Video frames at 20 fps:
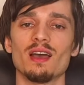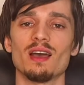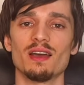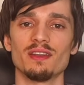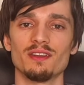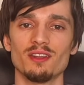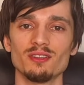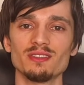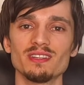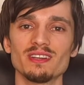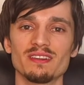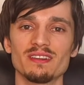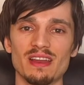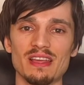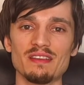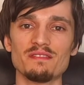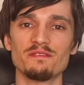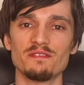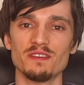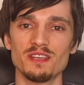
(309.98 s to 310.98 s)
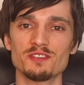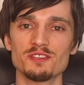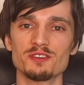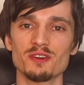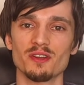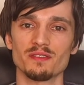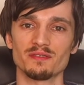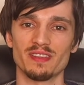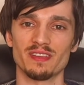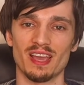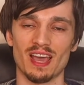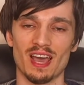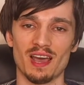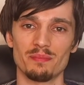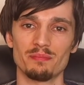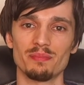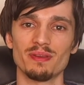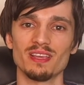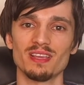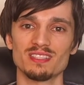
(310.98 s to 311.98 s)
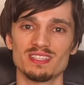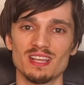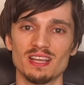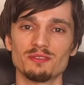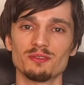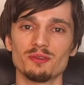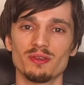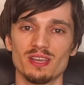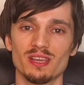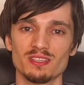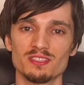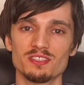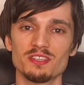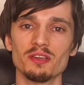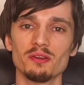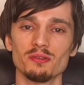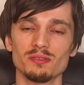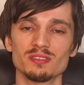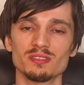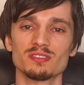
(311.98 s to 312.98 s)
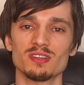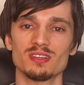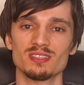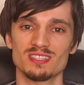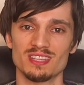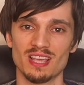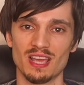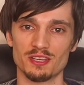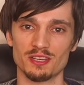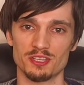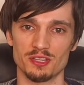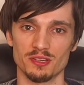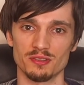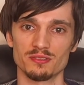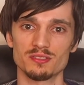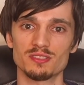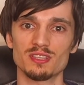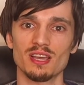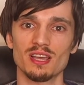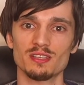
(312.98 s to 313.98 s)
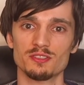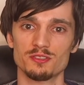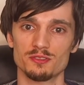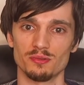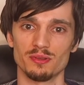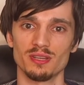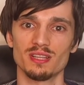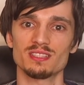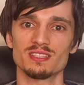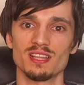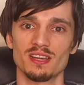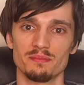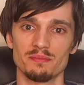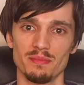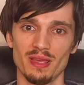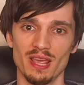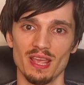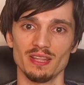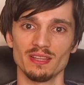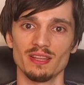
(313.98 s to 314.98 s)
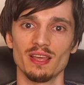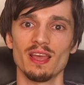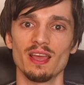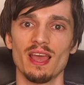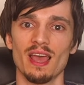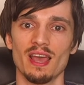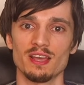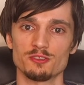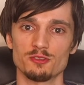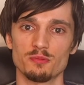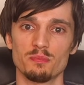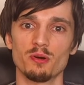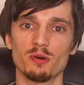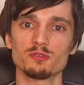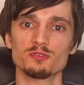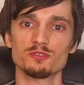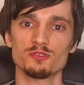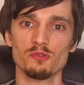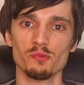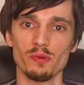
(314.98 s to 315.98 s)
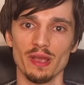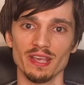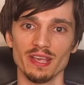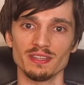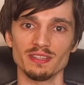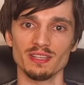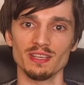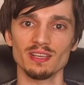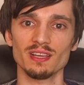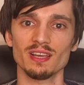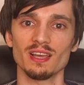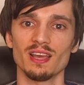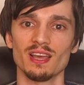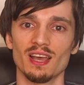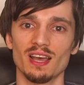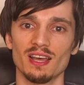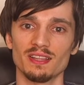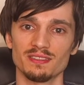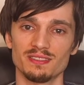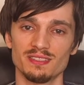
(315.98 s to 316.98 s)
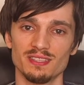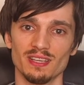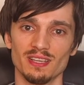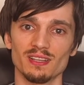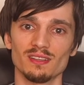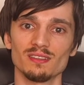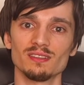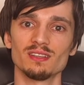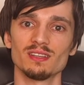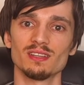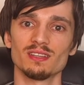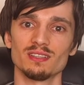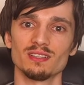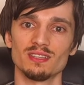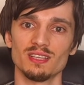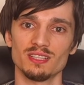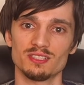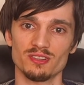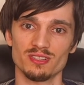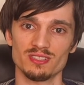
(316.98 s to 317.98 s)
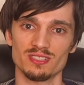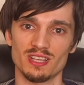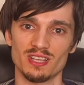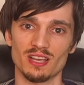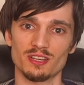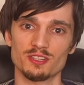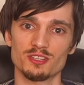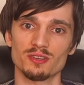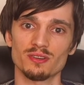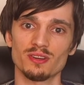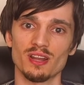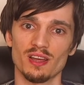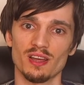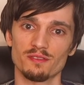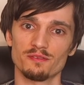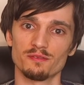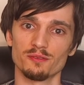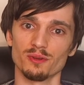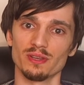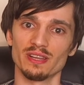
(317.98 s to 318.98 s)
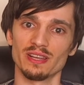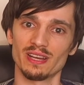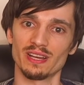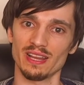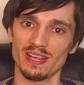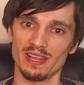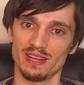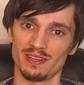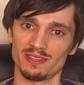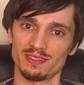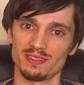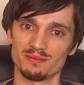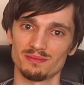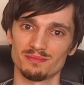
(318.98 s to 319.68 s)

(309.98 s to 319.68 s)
Another great feature of the app is that you can see all the transactions as soon as they're made, as opposed to waiting until the transactions are fully cleared.